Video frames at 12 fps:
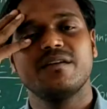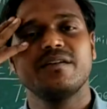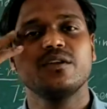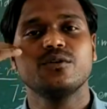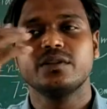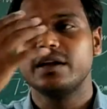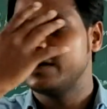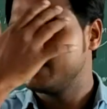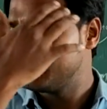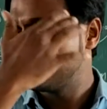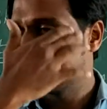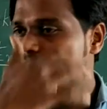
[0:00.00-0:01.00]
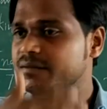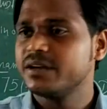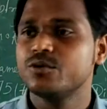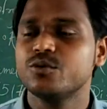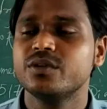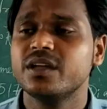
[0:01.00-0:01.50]
we know that whenever we
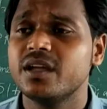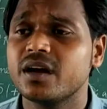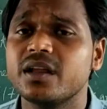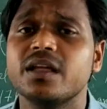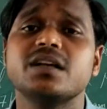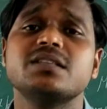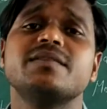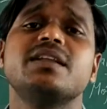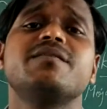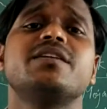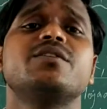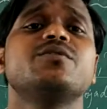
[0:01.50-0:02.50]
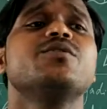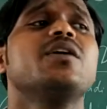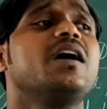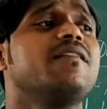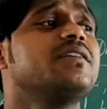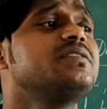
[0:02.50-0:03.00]
do the yagnas, whenever we do the
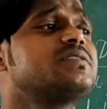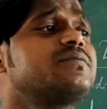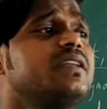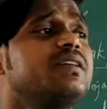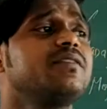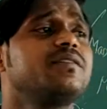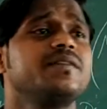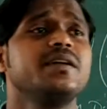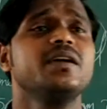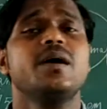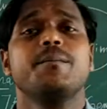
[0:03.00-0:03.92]
havans, whenever we